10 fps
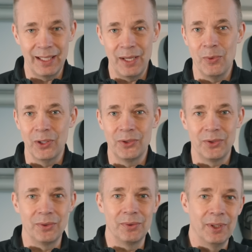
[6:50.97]
They want
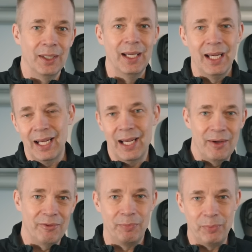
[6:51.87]
to
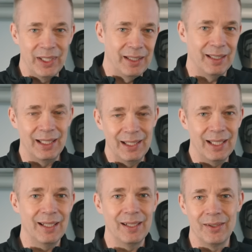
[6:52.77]
have breathing
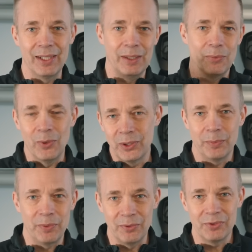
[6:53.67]
gear and
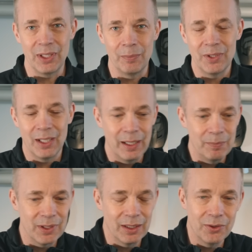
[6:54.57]
waterproof
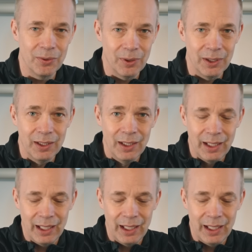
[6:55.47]
sometimes and so on.